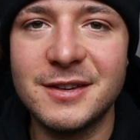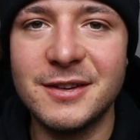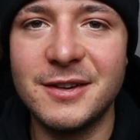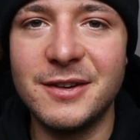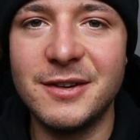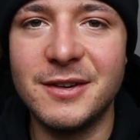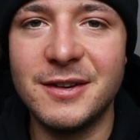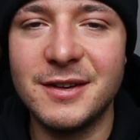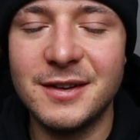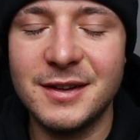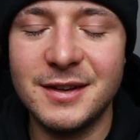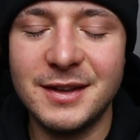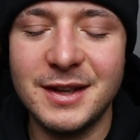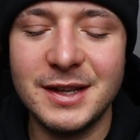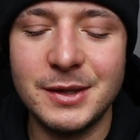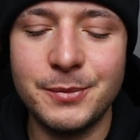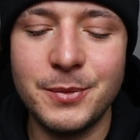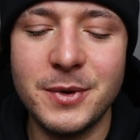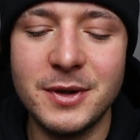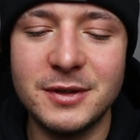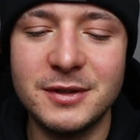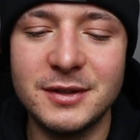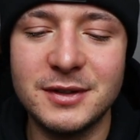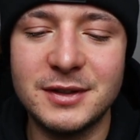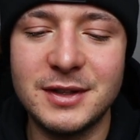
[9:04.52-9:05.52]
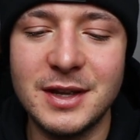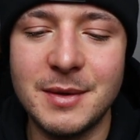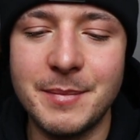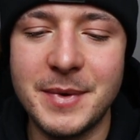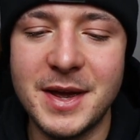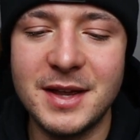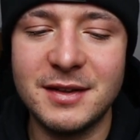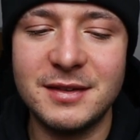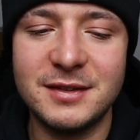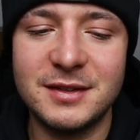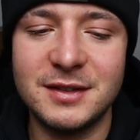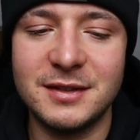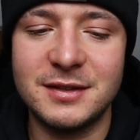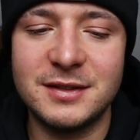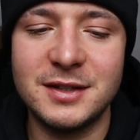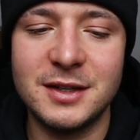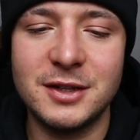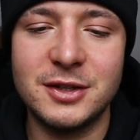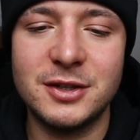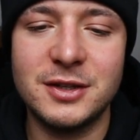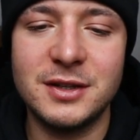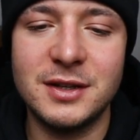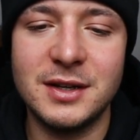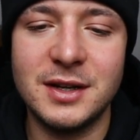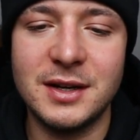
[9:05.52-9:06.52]
So it wasn't the best
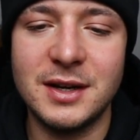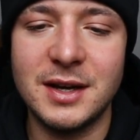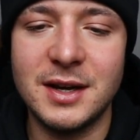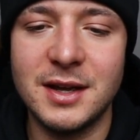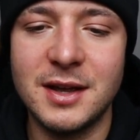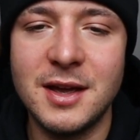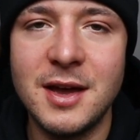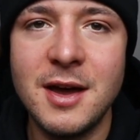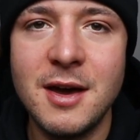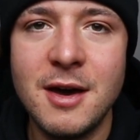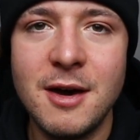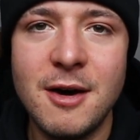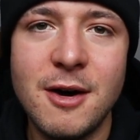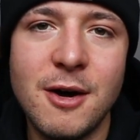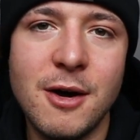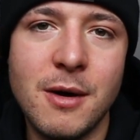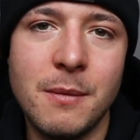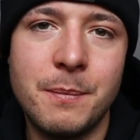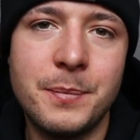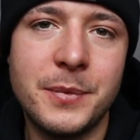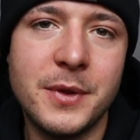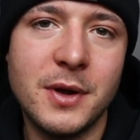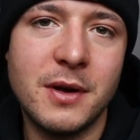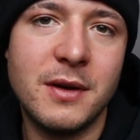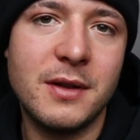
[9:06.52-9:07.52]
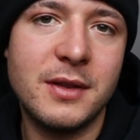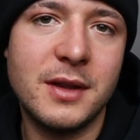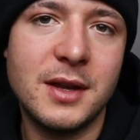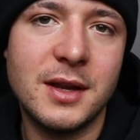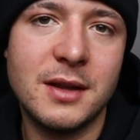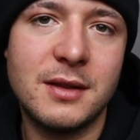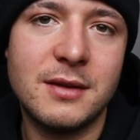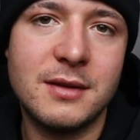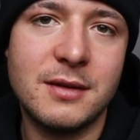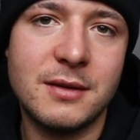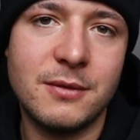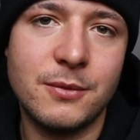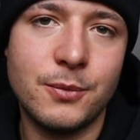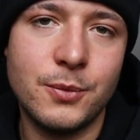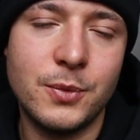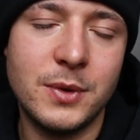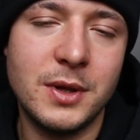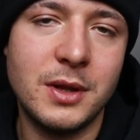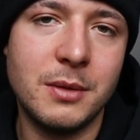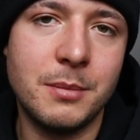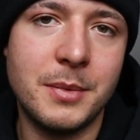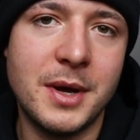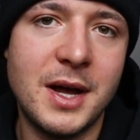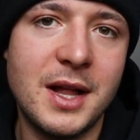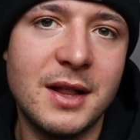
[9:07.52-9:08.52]
decision that I hopped on it
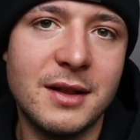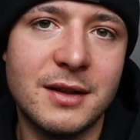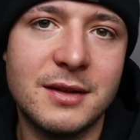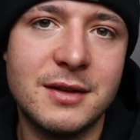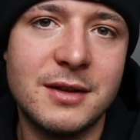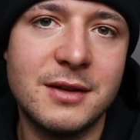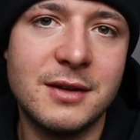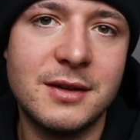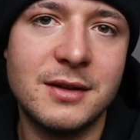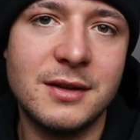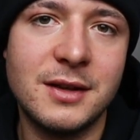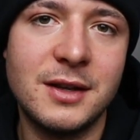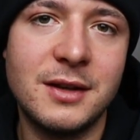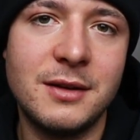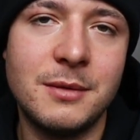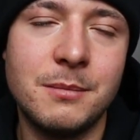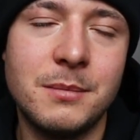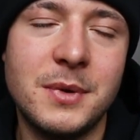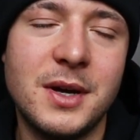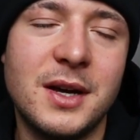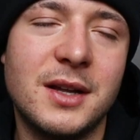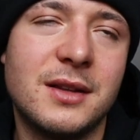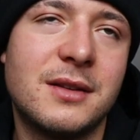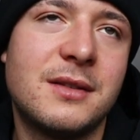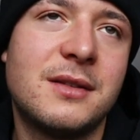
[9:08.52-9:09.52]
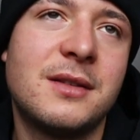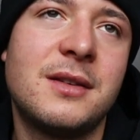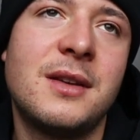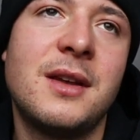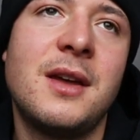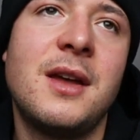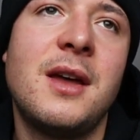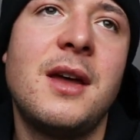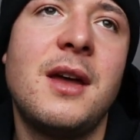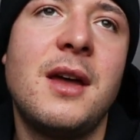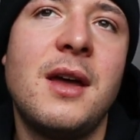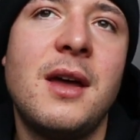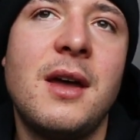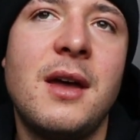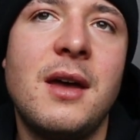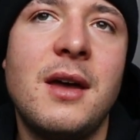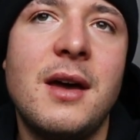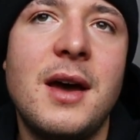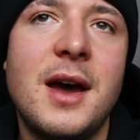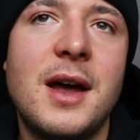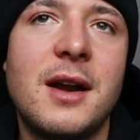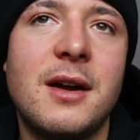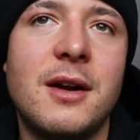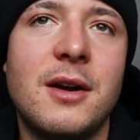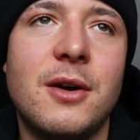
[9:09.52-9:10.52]
while bulking, but
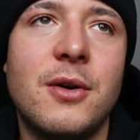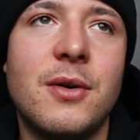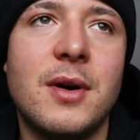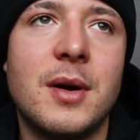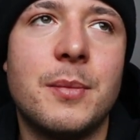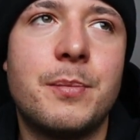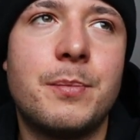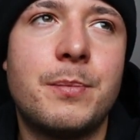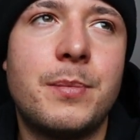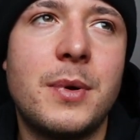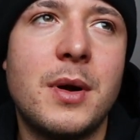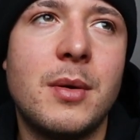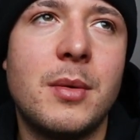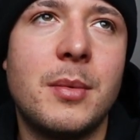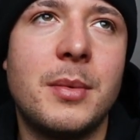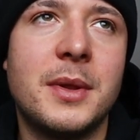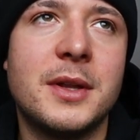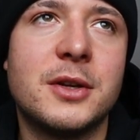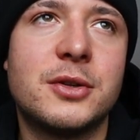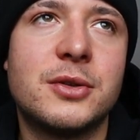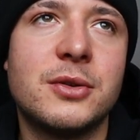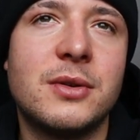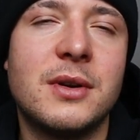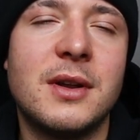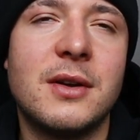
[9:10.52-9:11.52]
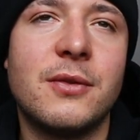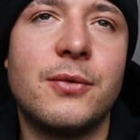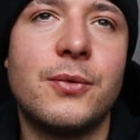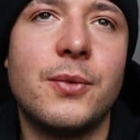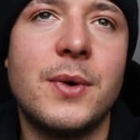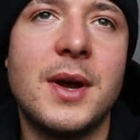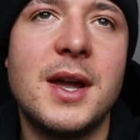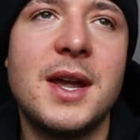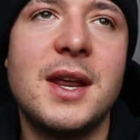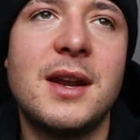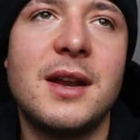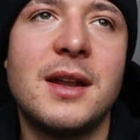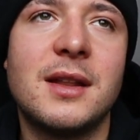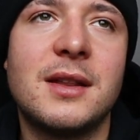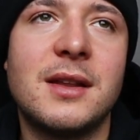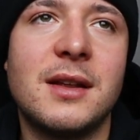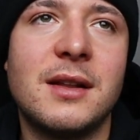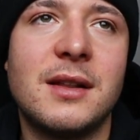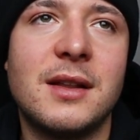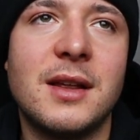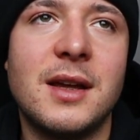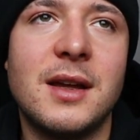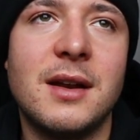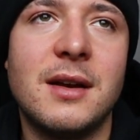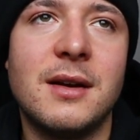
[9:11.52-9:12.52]
I don't know, I probably should have waited
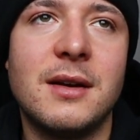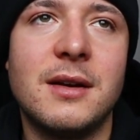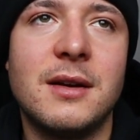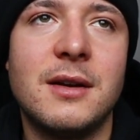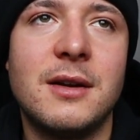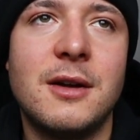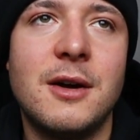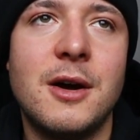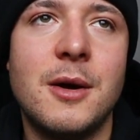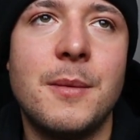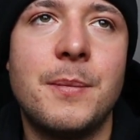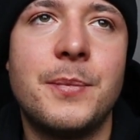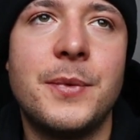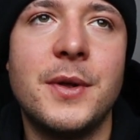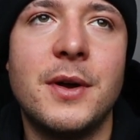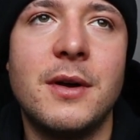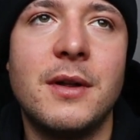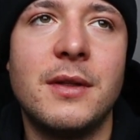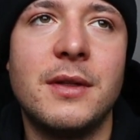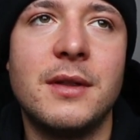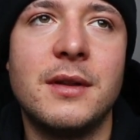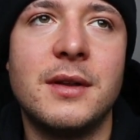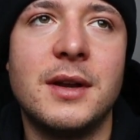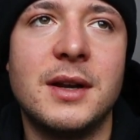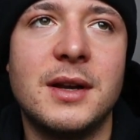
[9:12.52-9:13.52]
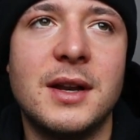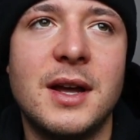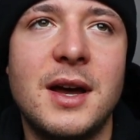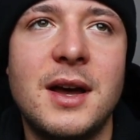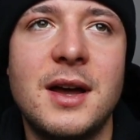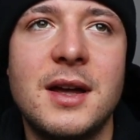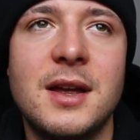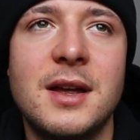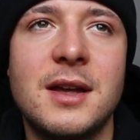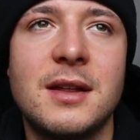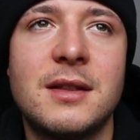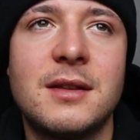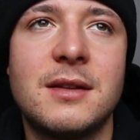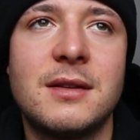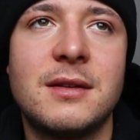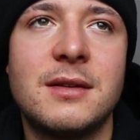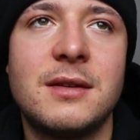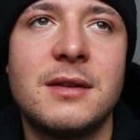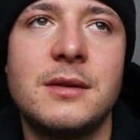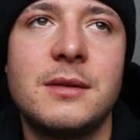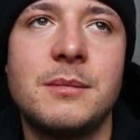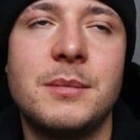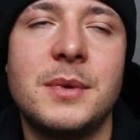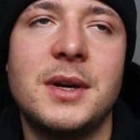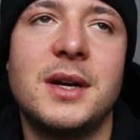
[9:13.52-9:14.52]
and then hopped on a diet.
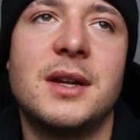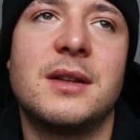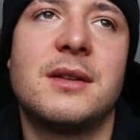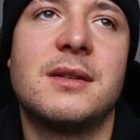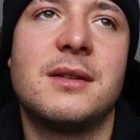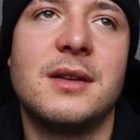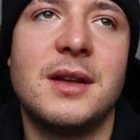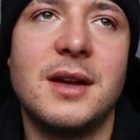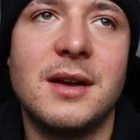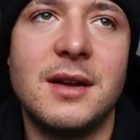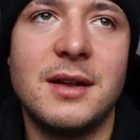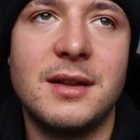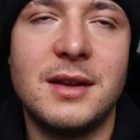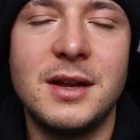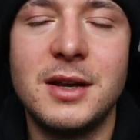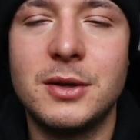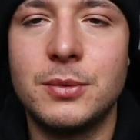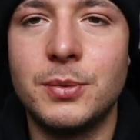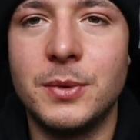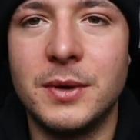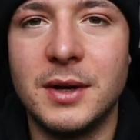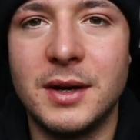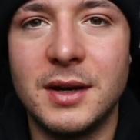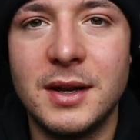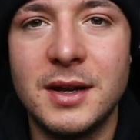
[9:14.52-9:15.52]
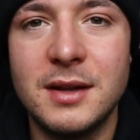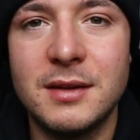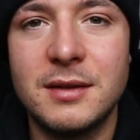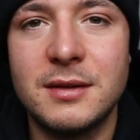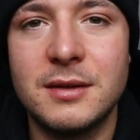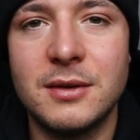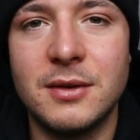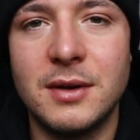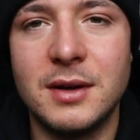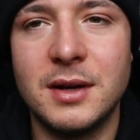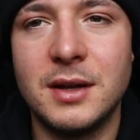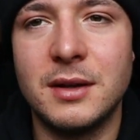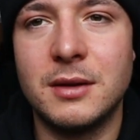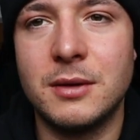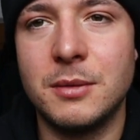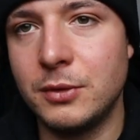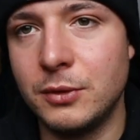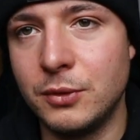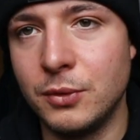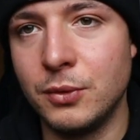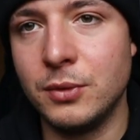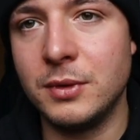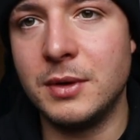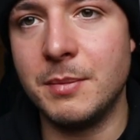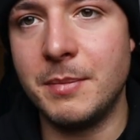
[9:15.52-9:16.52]
But yeah, it is what it is, so I need to
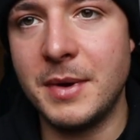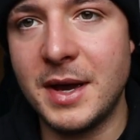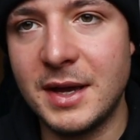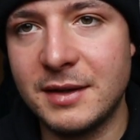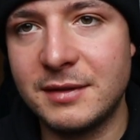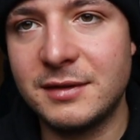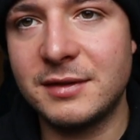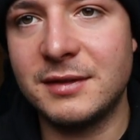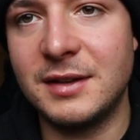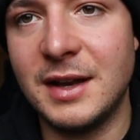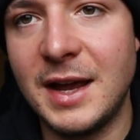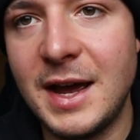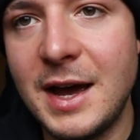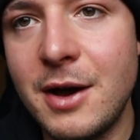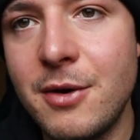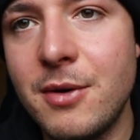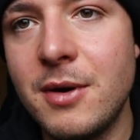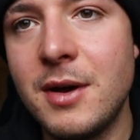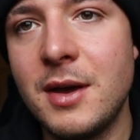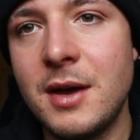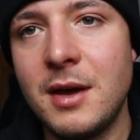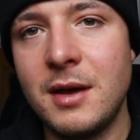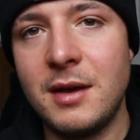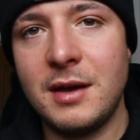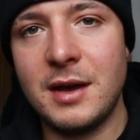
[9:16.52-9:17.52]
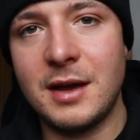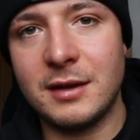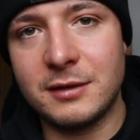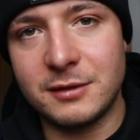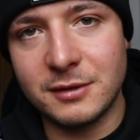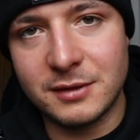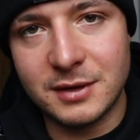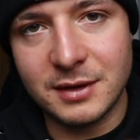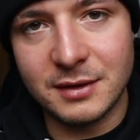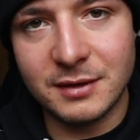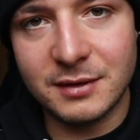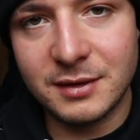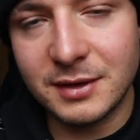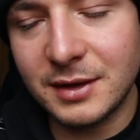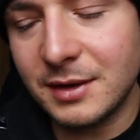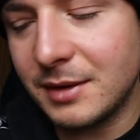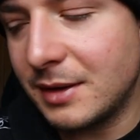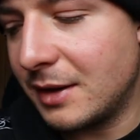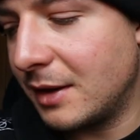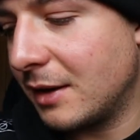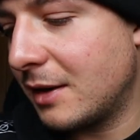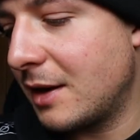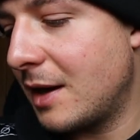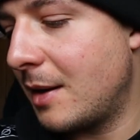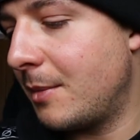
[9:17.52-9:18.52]
do the best now. As you can see,
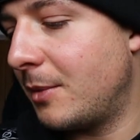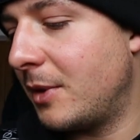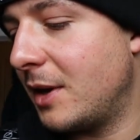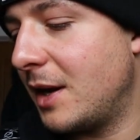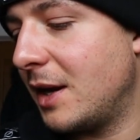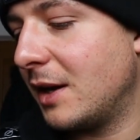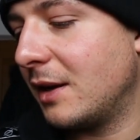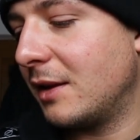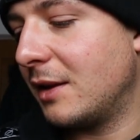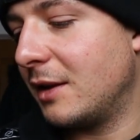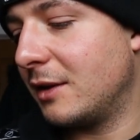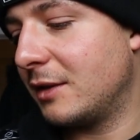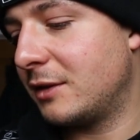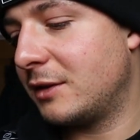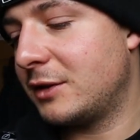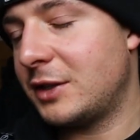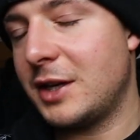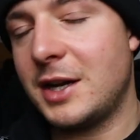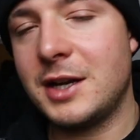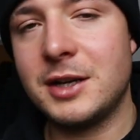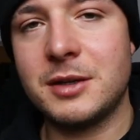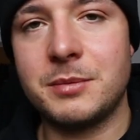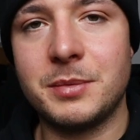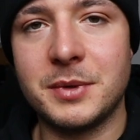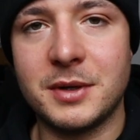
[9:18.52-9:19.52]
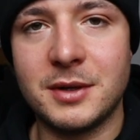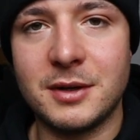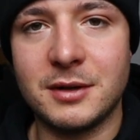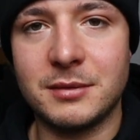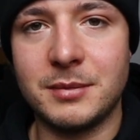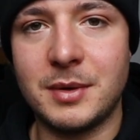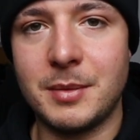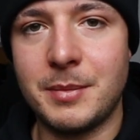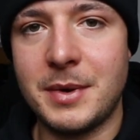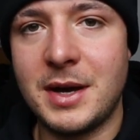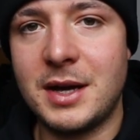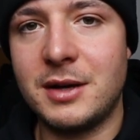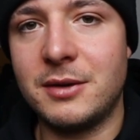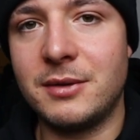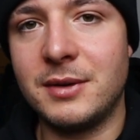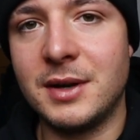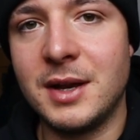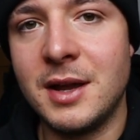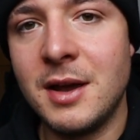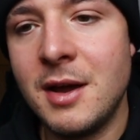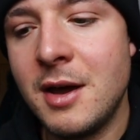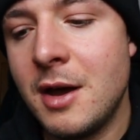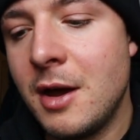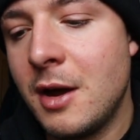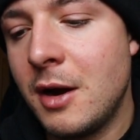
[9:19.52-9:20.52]
the camera angle has changed because my
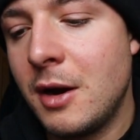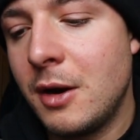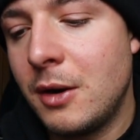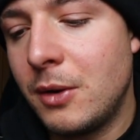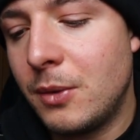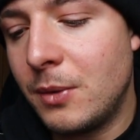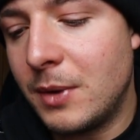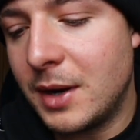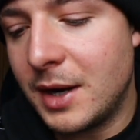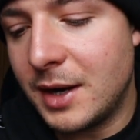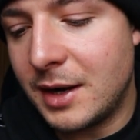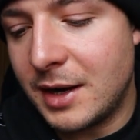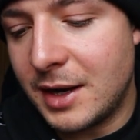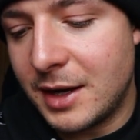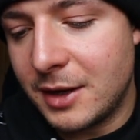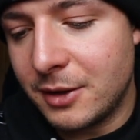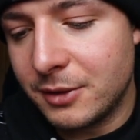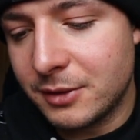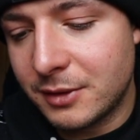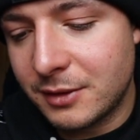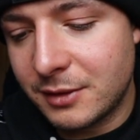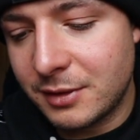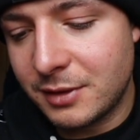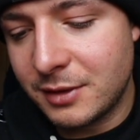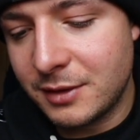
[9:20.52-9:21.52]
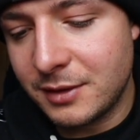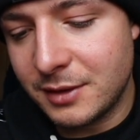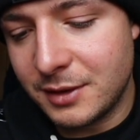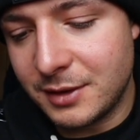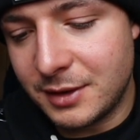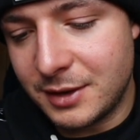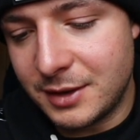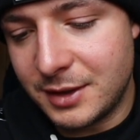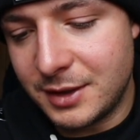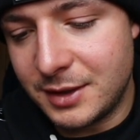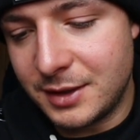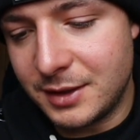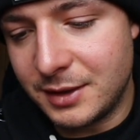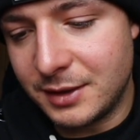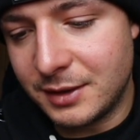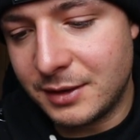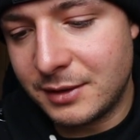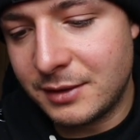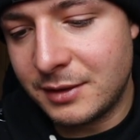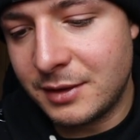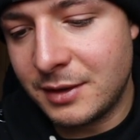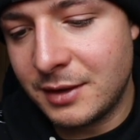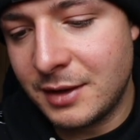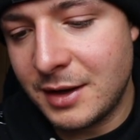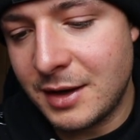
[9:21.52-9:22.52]
battery ran out. And
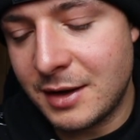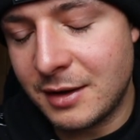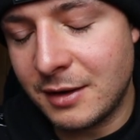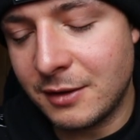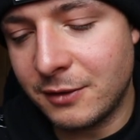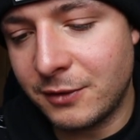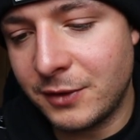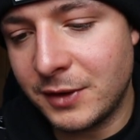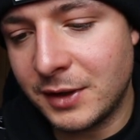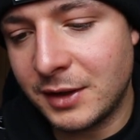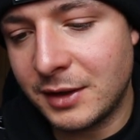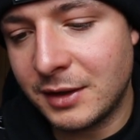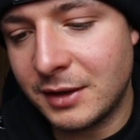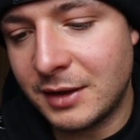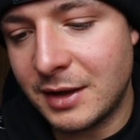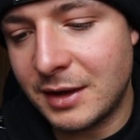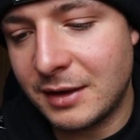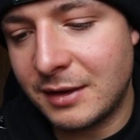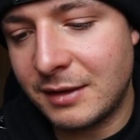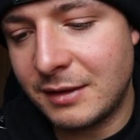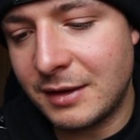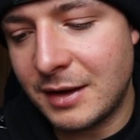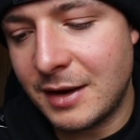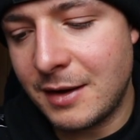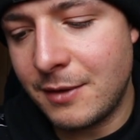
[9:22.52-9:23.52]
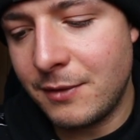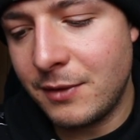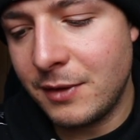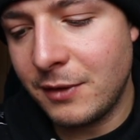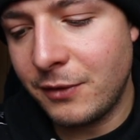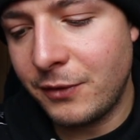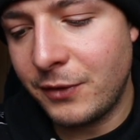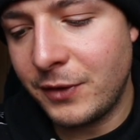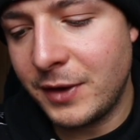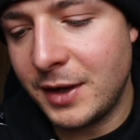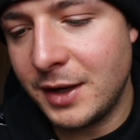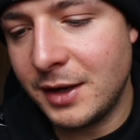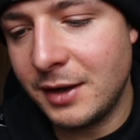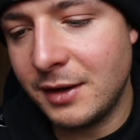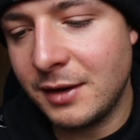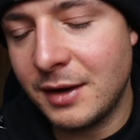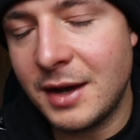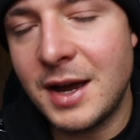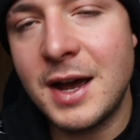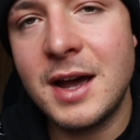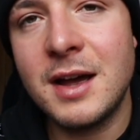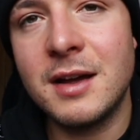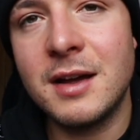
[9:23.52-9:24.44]
yeah, I think that's everything.